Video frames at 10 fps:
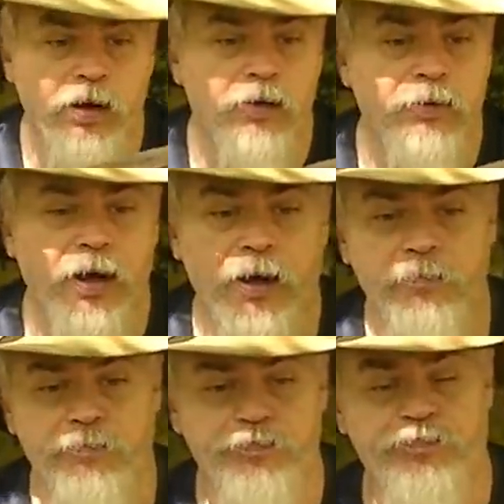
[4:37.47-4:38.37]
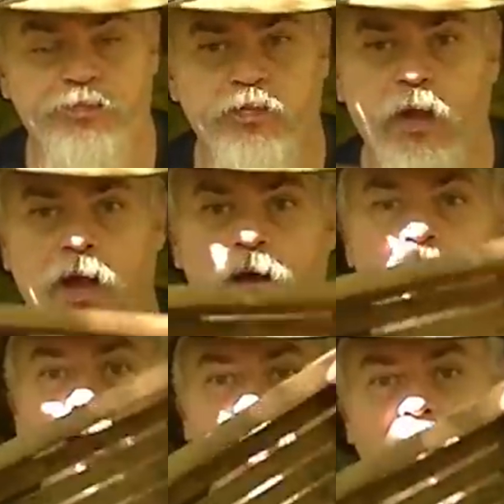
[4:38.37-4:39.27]
okay?
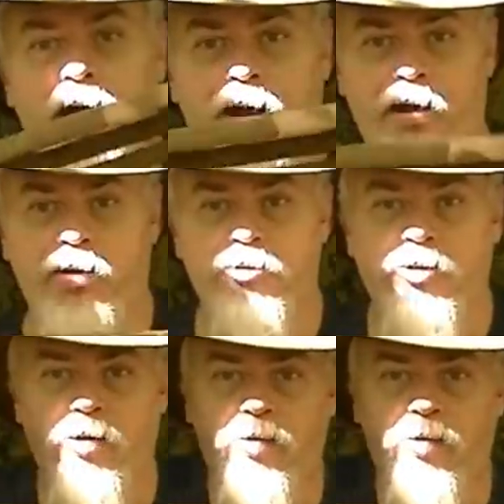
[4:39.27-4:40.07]
It has